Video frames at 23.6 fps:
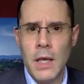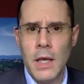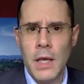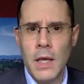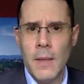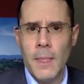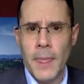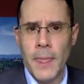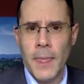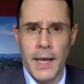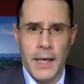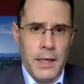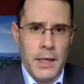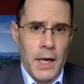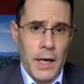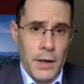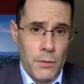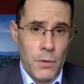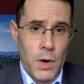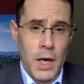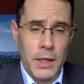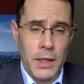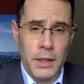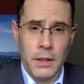and
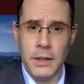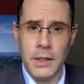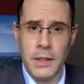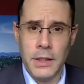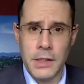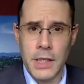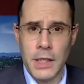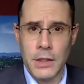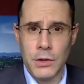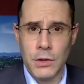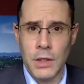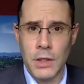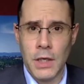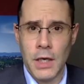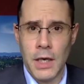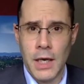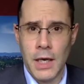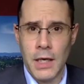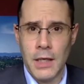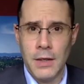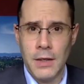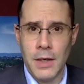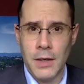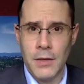ironically, it's
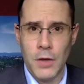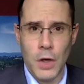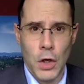actually the